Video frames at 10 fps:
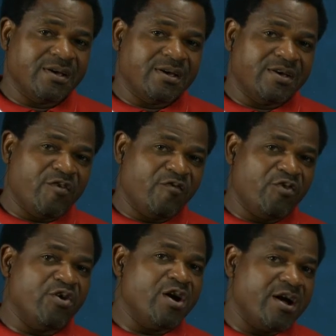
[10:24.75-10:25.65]
If
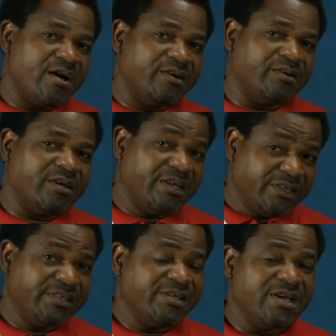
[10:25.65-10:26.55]
you are
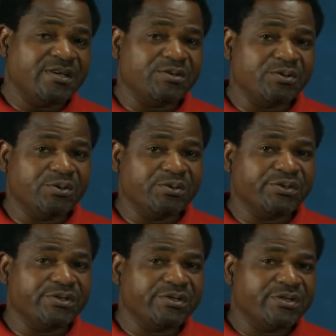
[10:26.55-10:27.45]
18 years
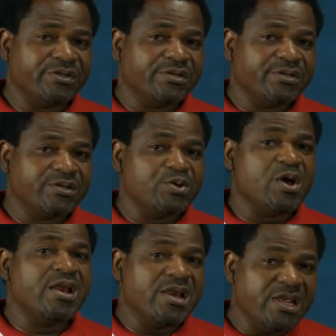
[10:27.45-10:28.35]
old, you are
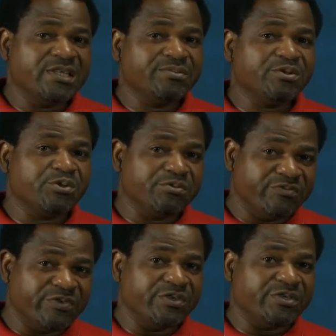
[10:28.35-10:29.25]
eligible to
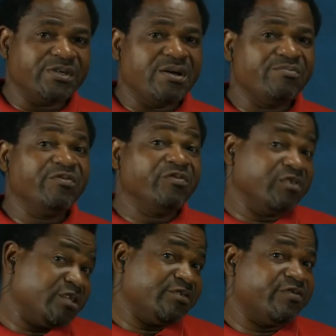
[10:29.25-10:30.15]
vote and be
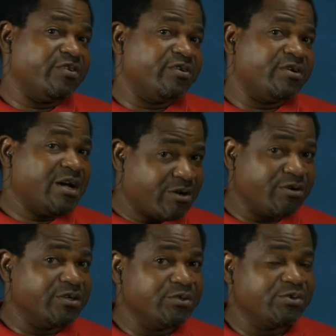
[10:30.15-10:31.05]
voted for
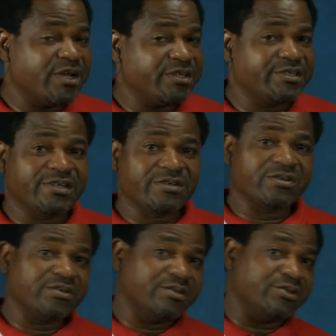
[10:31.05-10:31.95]
according to the Nigerian
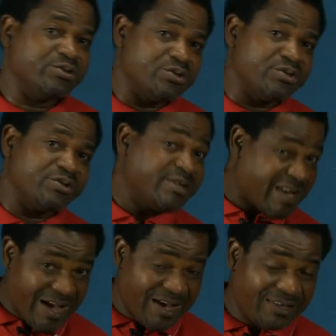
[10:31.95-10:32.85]
Constitution
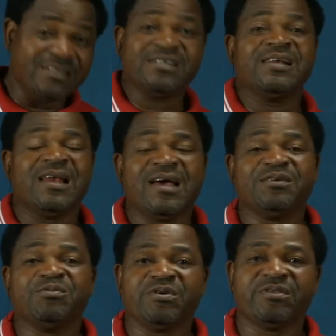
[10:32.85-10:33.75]
and in line
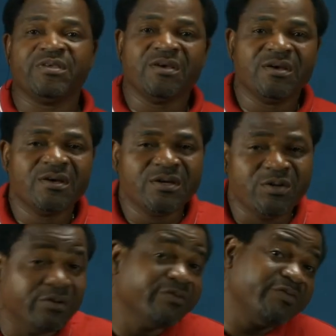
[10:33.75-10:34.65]
with
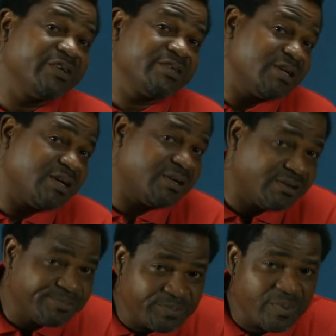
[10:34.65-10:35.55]
universal
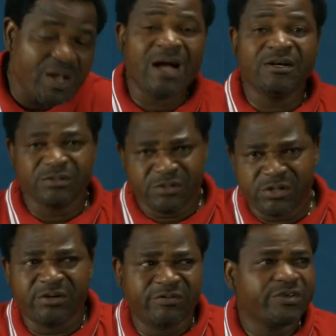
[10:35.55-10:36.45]
adult
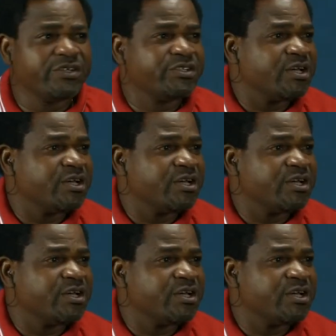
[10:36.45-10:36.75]
suffrage.